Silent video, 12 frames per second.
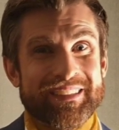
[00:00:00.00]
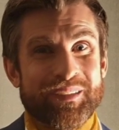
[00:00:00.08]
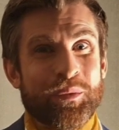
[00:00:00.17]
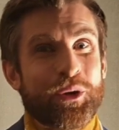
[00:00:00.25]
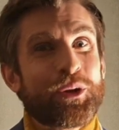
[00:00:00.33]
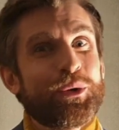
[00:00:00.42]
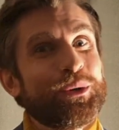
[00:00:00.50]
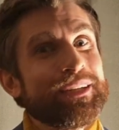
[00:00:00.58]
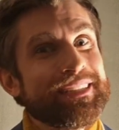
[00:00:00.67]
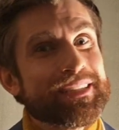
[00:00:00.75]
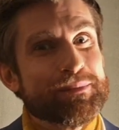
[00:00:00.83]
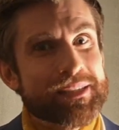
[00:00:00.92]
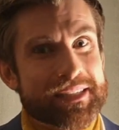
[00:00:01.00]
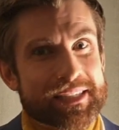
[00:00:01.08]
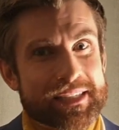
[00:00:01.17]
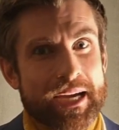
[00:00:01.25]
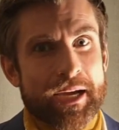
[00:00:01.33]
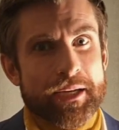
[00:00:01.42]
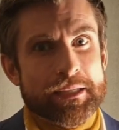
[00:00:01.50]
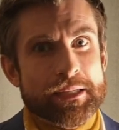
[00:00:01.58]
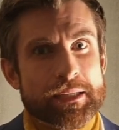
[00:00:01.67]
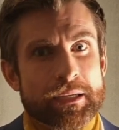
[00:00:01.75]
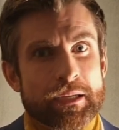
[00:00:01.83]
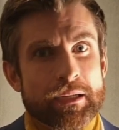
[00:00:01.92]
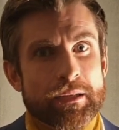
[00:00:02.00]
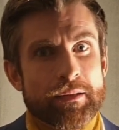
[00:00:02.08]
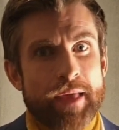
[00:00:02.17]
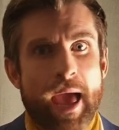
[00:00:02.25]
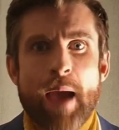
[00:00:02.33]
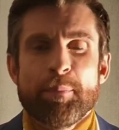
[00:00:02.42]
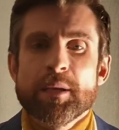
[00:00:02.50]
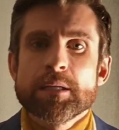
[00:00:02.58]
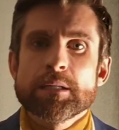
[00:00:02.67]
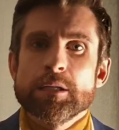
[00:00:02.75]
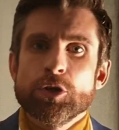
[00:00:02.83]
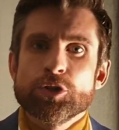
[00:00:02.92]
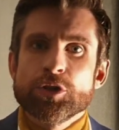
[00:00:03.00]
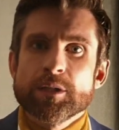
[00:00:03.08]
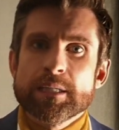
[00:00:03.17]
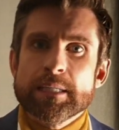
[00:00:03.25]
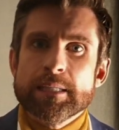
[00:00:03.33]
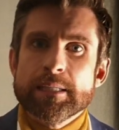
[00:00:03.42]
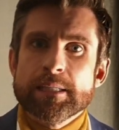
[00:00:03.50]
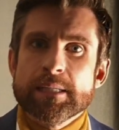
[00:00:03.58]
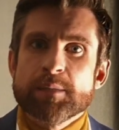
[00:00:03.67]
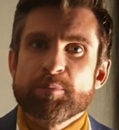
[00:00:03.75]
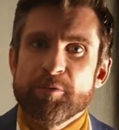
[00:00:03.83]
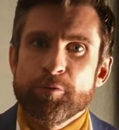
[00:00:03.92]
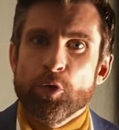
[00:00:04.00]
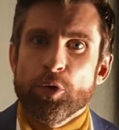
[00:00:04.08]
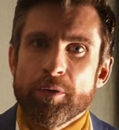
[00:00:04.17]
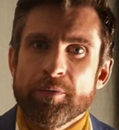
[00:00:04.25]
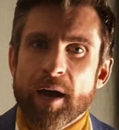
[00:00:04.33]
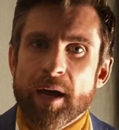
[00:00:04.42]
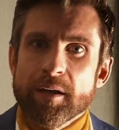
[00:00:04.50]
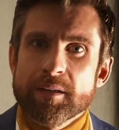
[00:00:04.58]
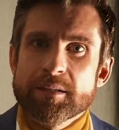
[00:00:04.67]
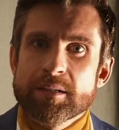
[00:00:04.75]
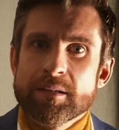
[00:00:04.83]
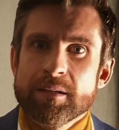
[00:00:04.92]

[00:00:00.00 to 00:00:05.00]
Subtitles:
were, according to Mr. Cyrus, the happiest the lodge had seen since before the virus.